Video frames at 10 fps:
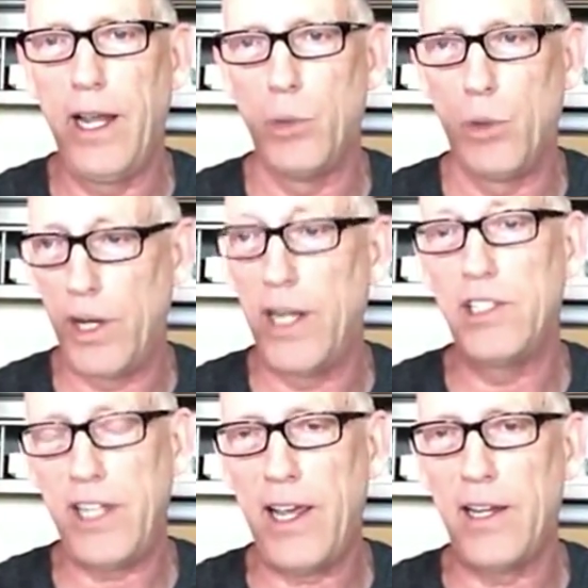And what I
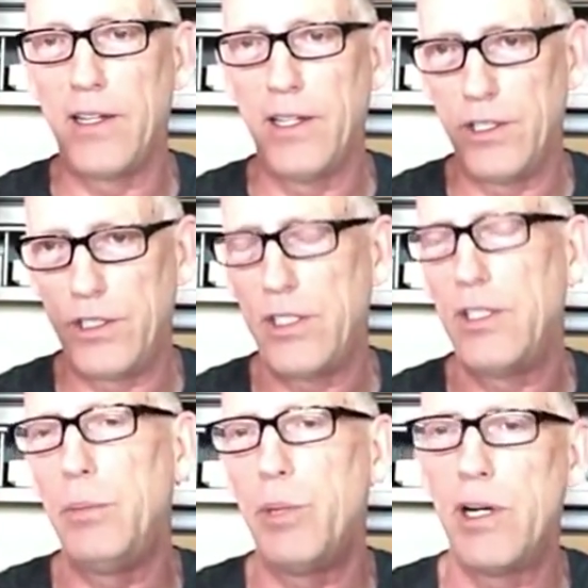said is the
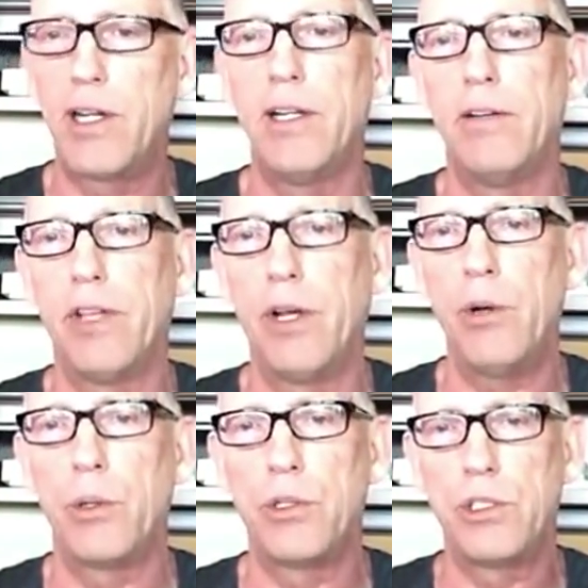debunking of the
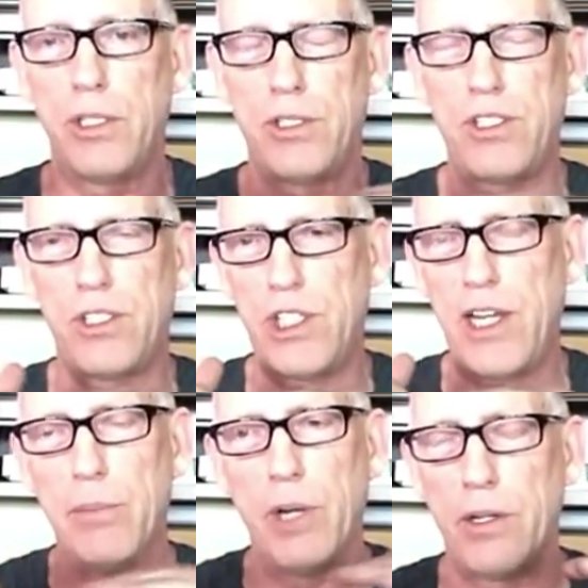hoax. It's the
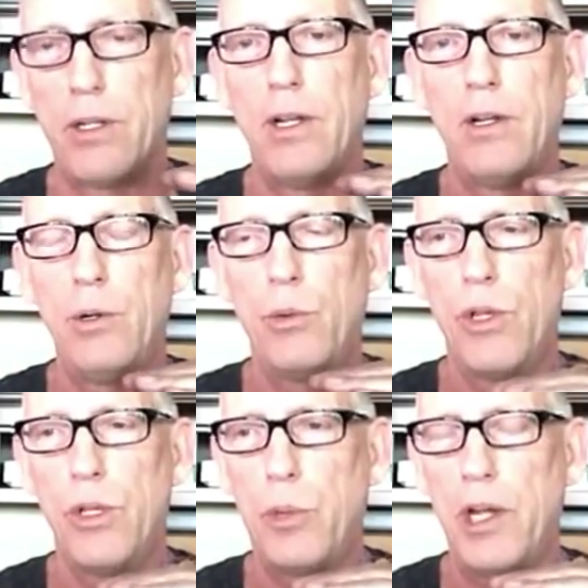statement
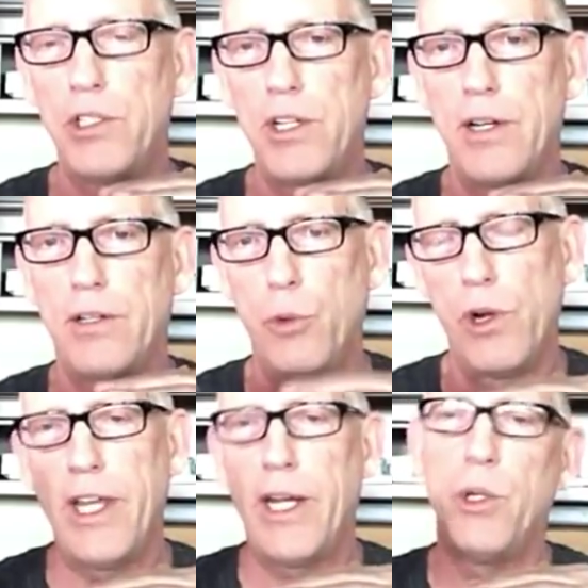where the president,
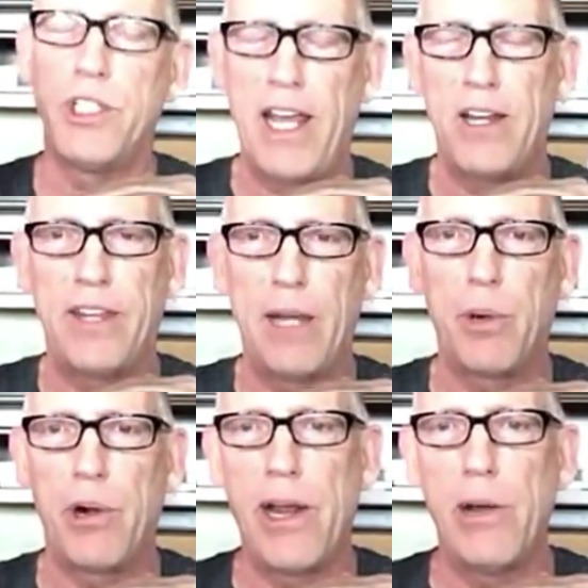where they always edit
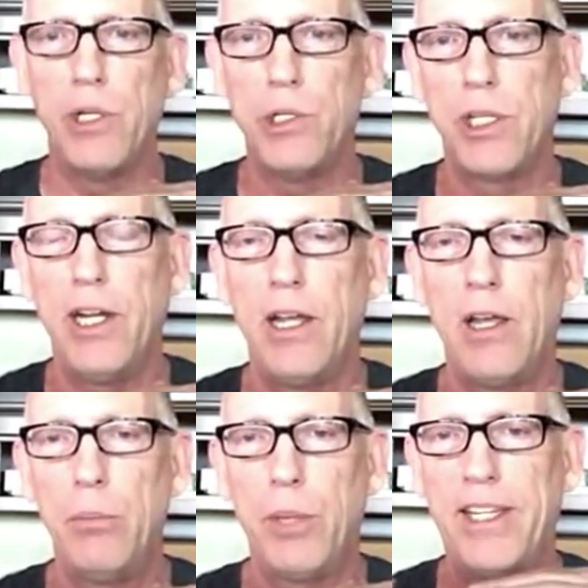that part out usually,
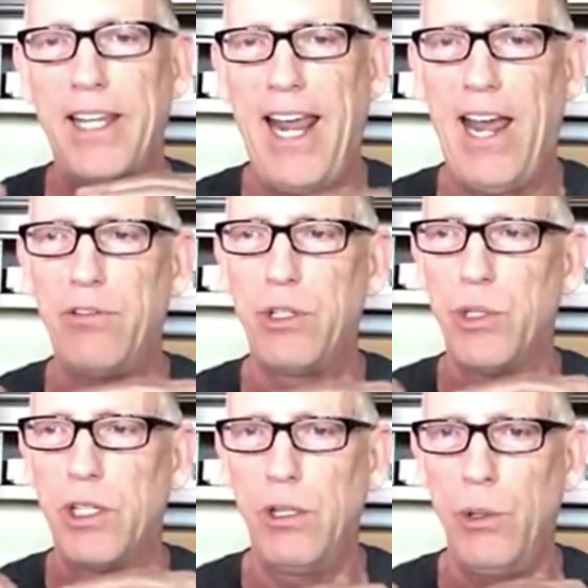but they have
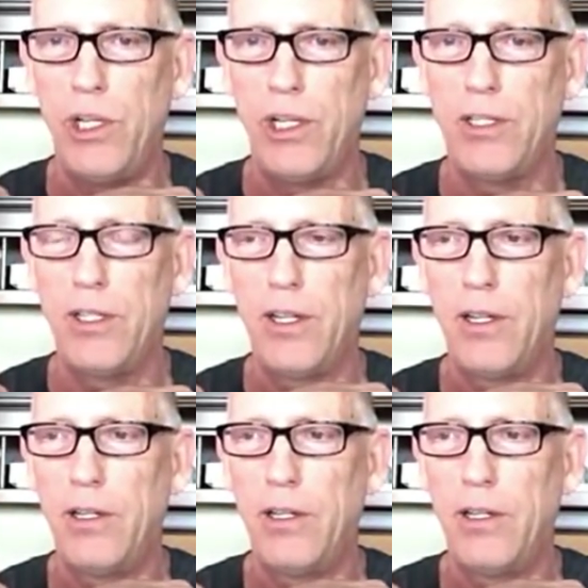to include it